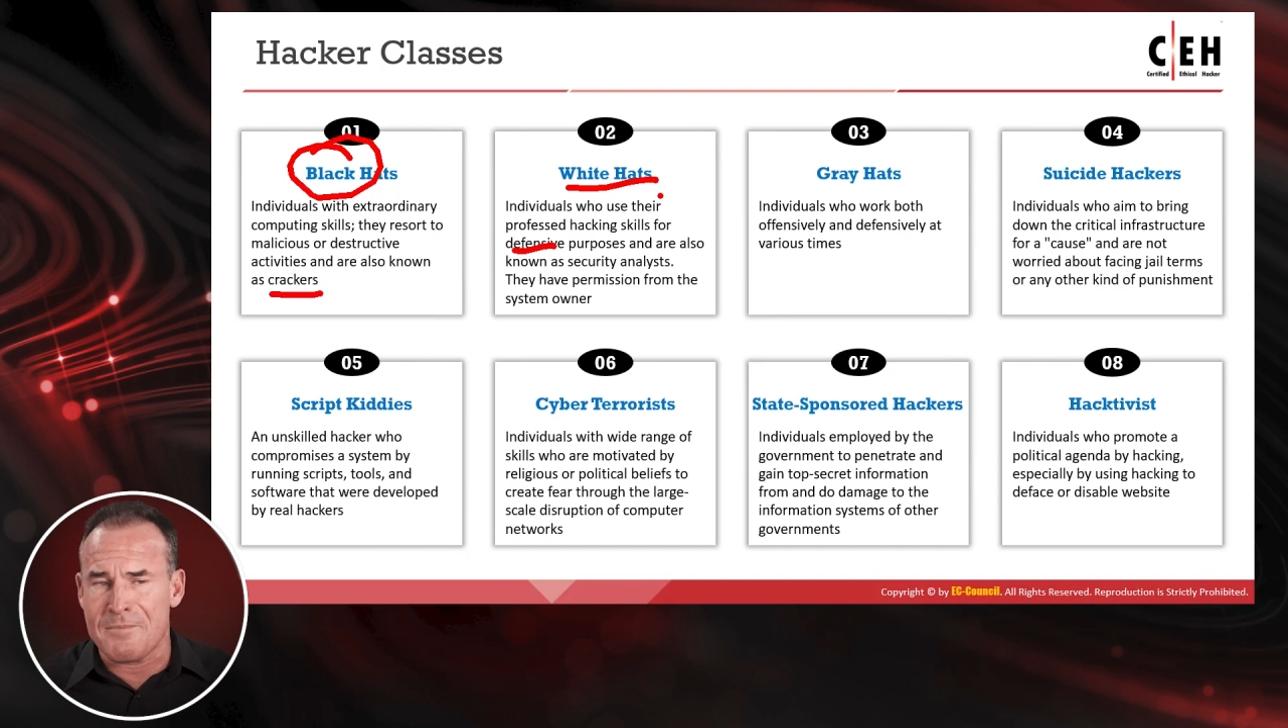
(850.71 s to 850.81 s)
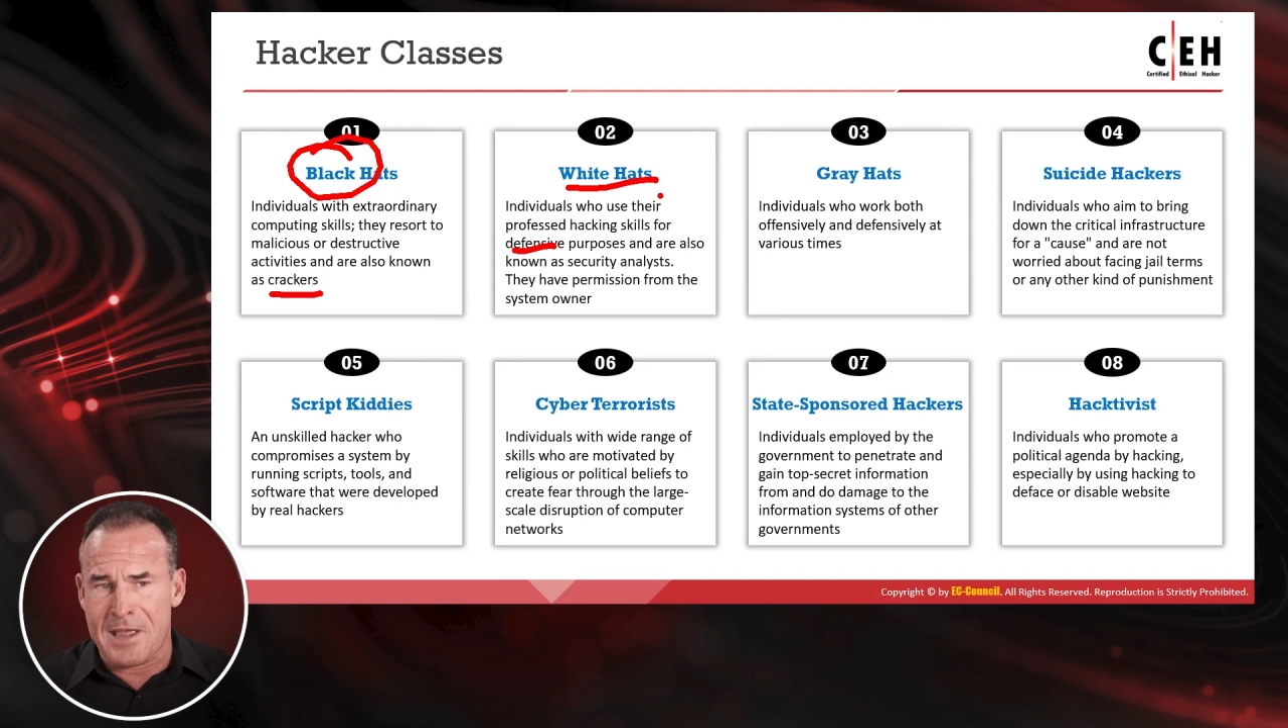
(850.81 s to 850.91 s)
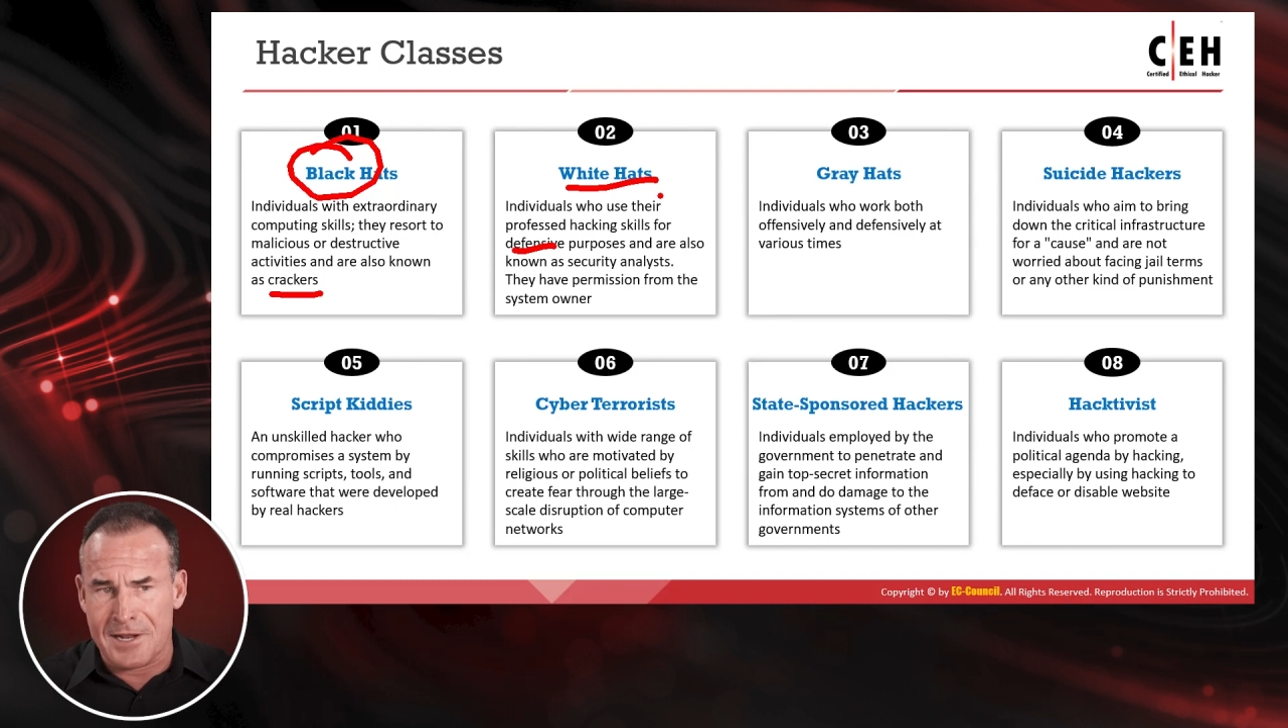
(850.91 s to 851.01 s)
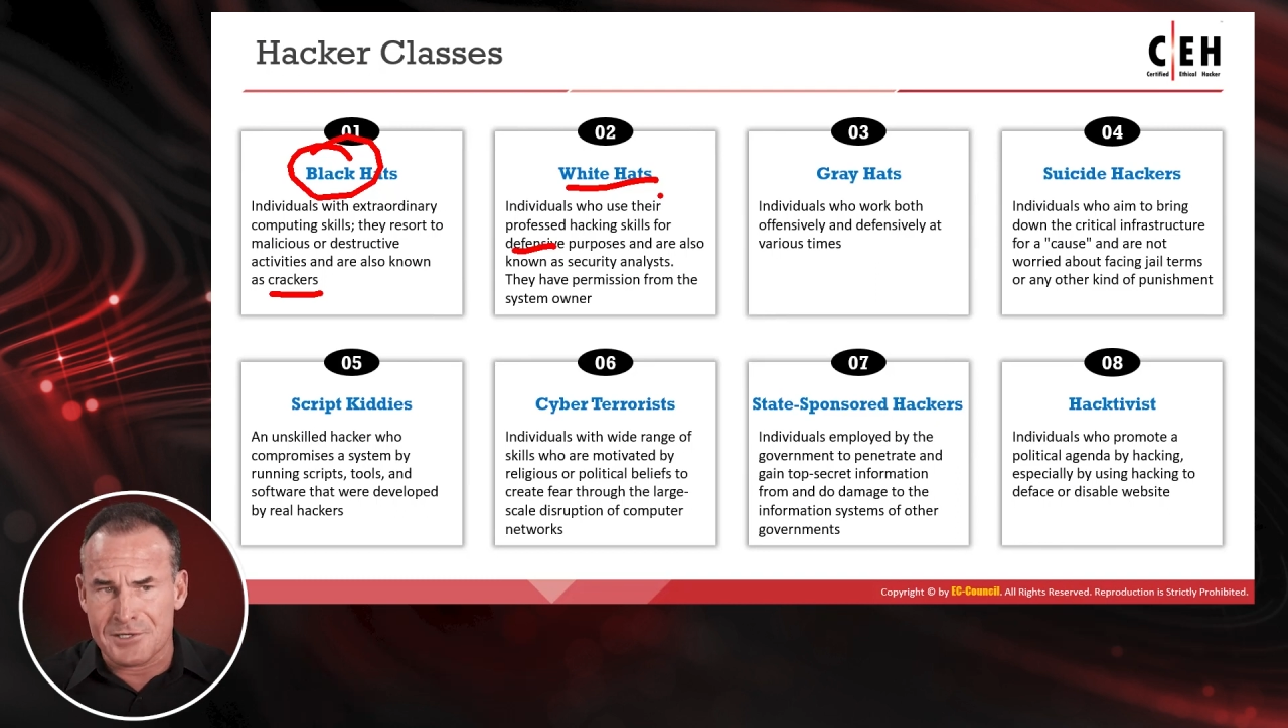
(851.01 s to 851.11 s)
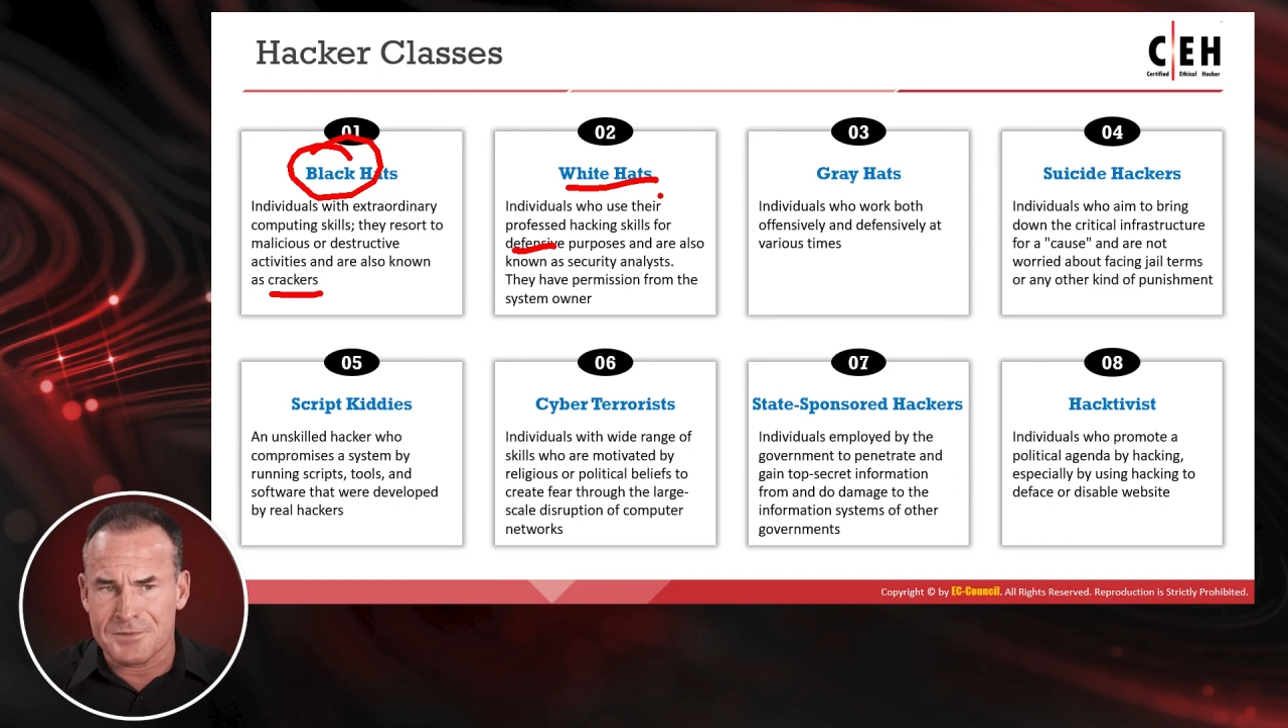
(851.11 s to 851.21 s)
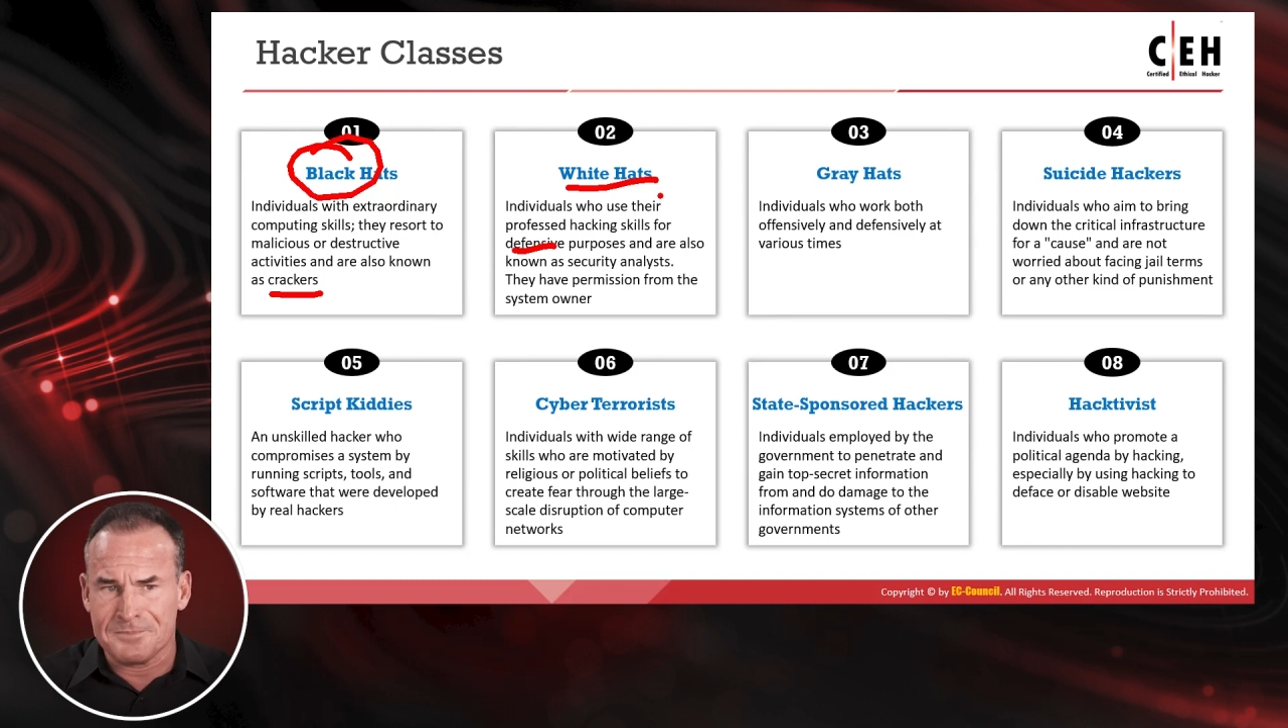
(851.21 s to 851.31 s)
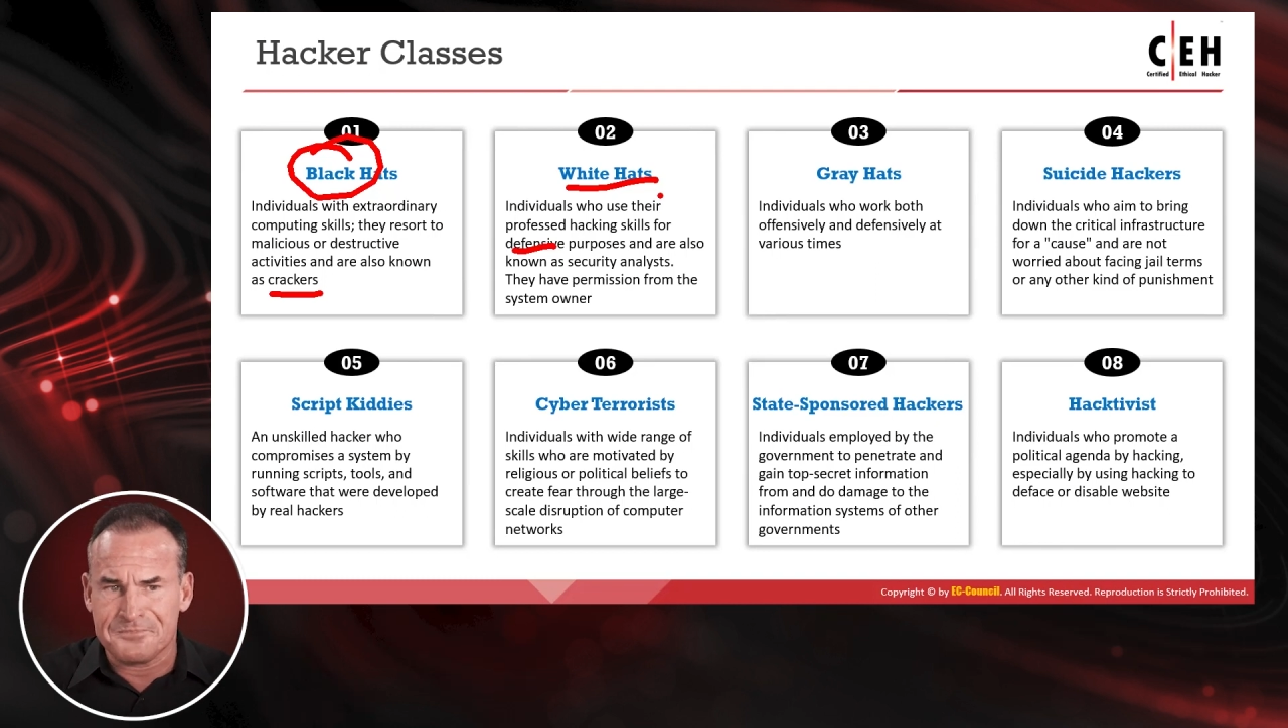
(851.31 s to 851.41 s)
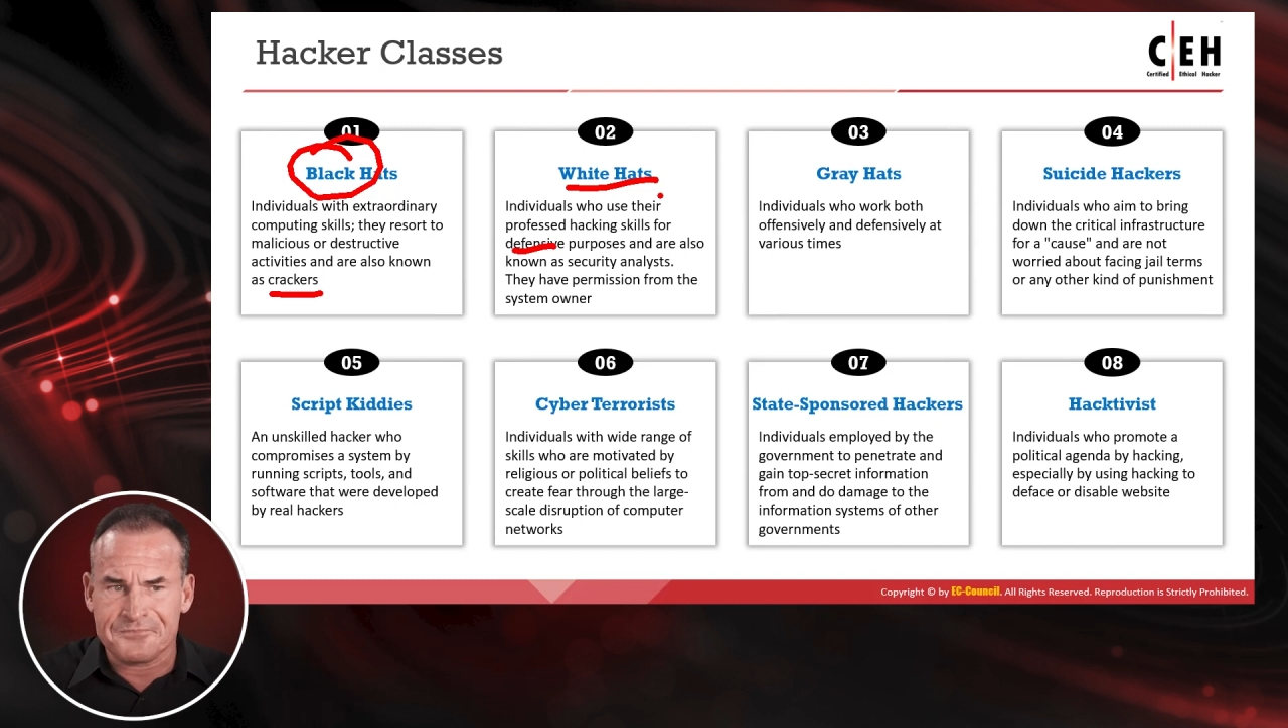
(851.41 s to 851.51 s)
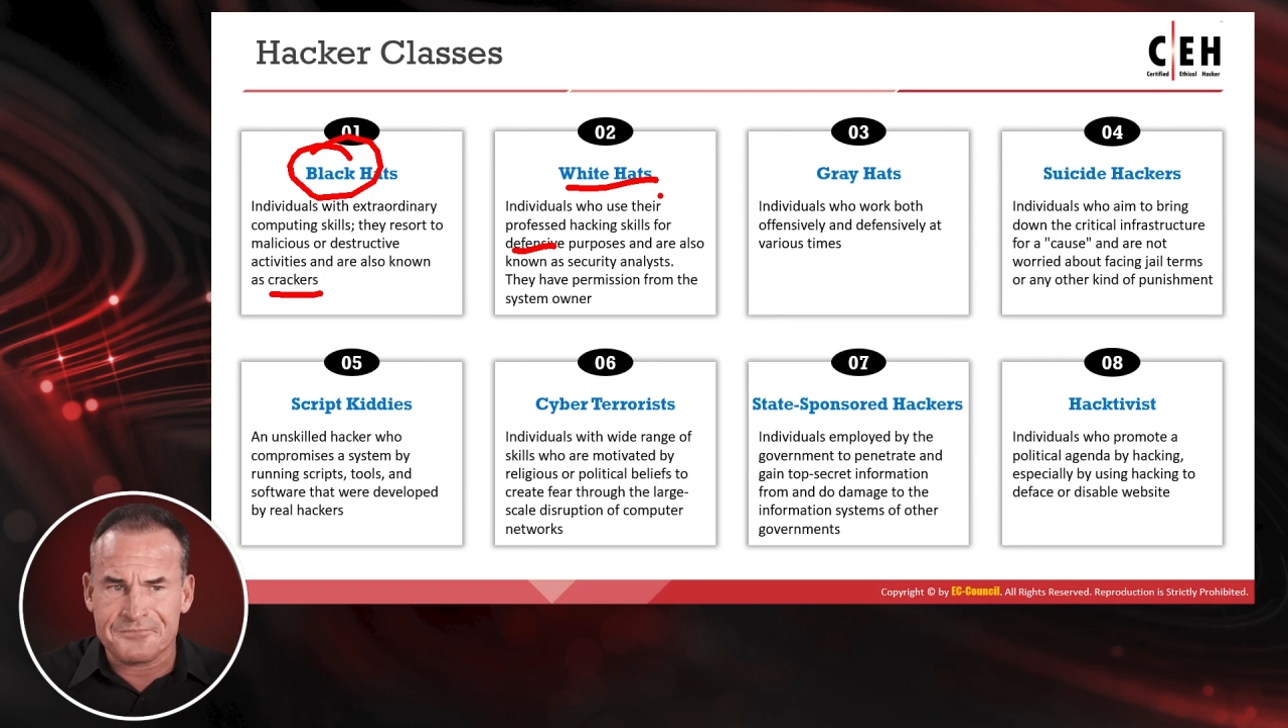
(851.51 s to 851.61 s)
patch.